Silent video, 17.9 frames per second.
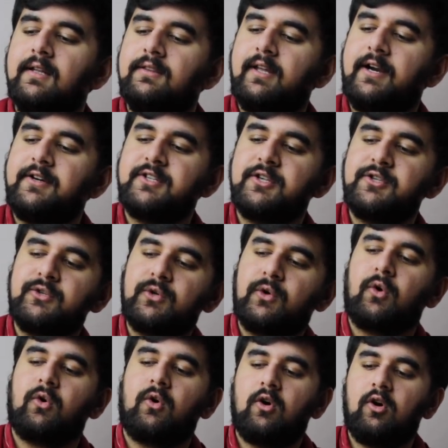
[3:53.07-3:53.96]
There's a
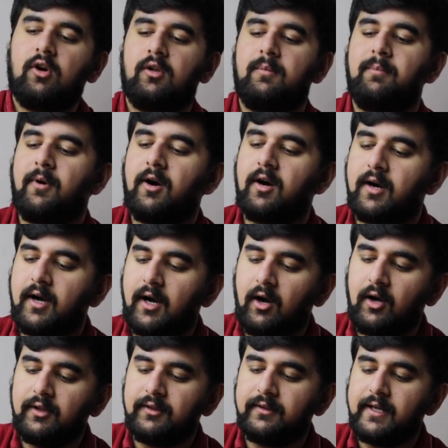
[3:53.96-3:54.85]
scroll bar
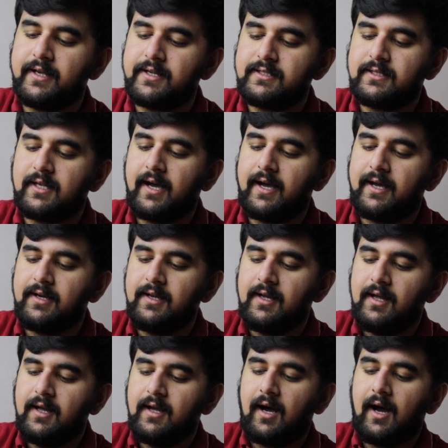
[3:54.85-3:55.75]
on this side.
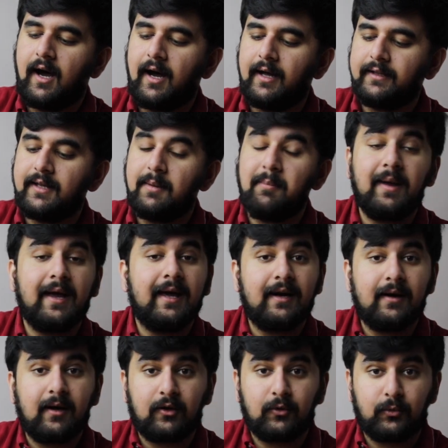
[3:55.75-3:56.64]
They made
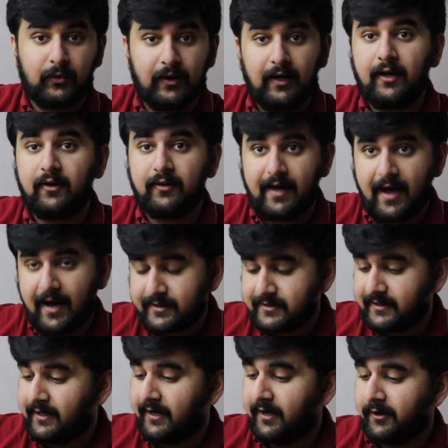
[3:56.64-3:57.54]
a really good
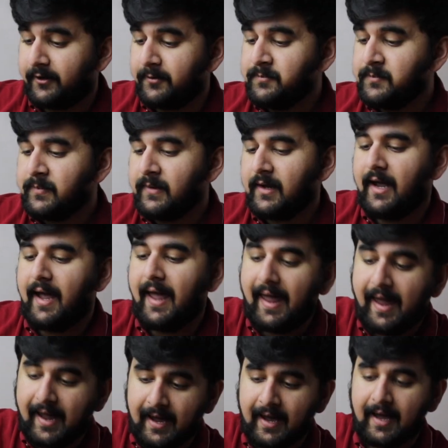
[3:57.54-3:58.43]
accent here.
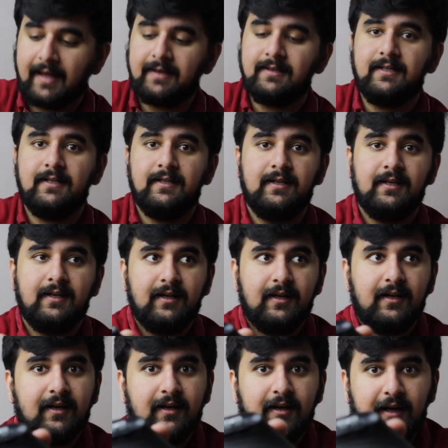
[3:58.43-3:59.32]
And
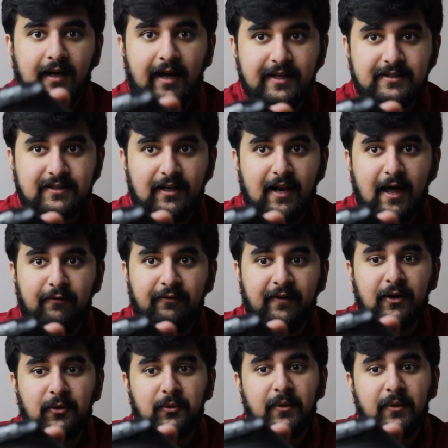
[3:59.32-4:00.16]
it's left and